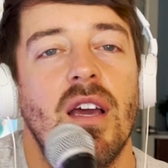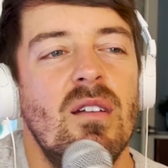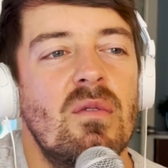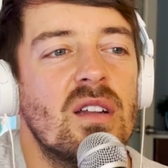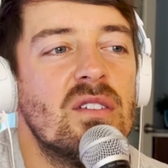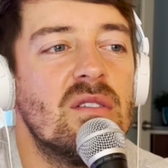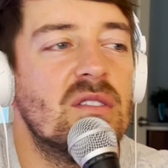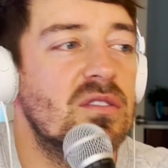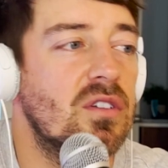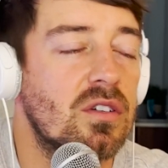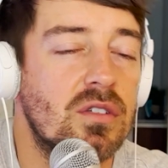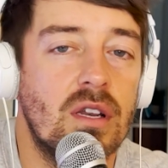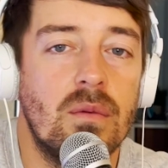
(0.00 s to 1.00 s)
I don't want to do
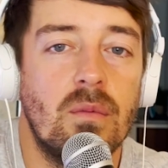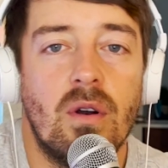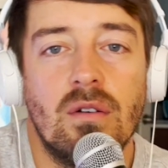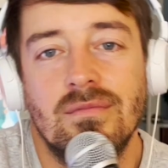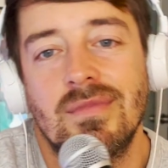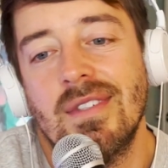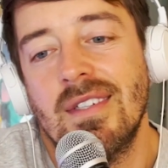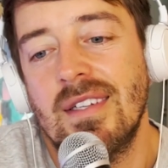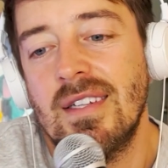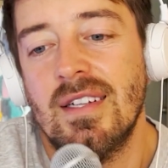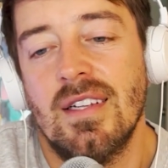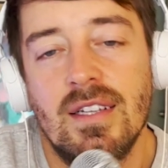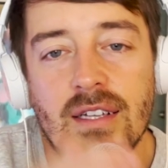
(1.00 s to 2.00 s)
construction anymore.
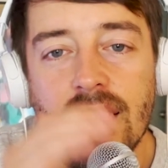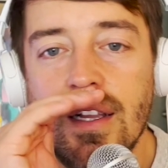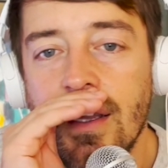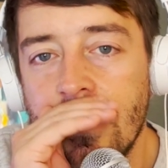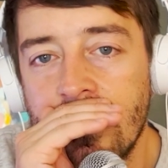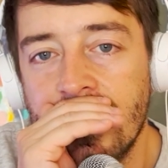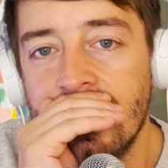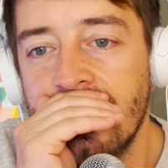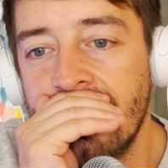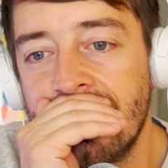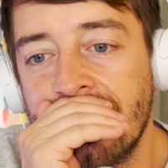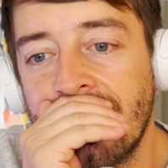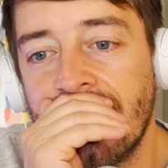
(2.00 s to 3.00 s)
I don't want to do
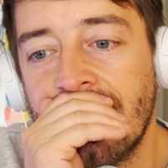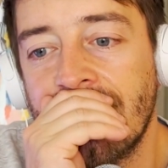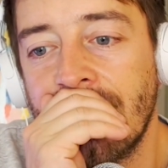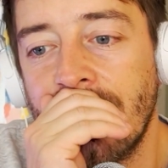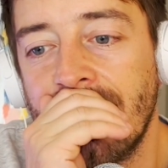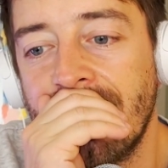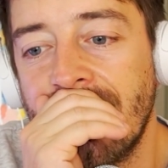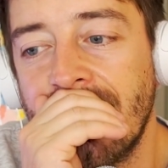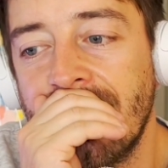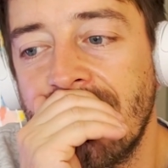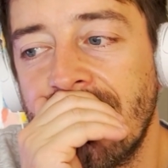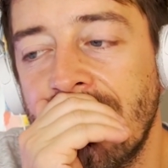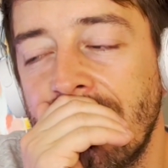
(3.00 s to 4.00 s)
construction. I don't want to
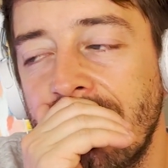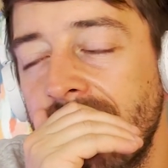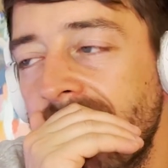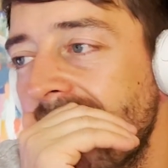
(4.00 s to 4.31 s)
do it anymore.